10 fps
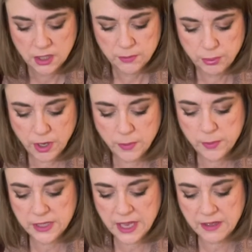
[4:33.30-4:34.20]

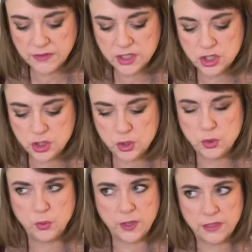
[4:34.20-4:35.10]
probably having to do
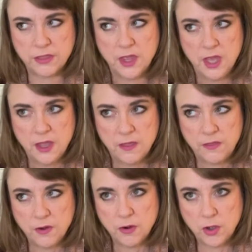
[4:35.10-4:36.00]
with
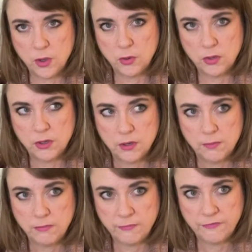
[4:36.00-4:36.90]
their own
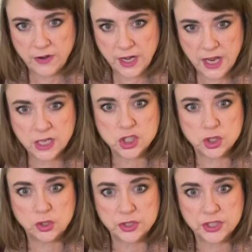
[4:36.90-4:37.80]

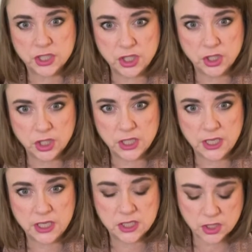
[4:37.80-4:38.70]
financial
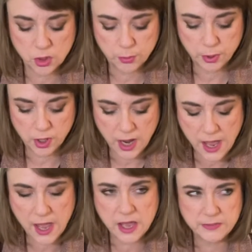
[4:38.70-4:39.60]
security. So
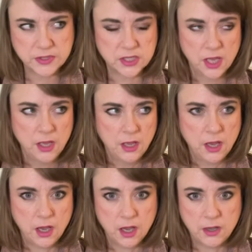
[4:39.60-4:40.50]
perhaps
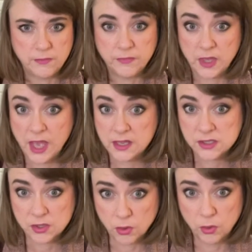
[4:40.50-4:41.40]
um,
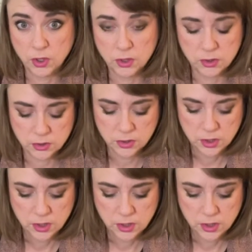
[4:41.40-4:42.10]
gas and oil.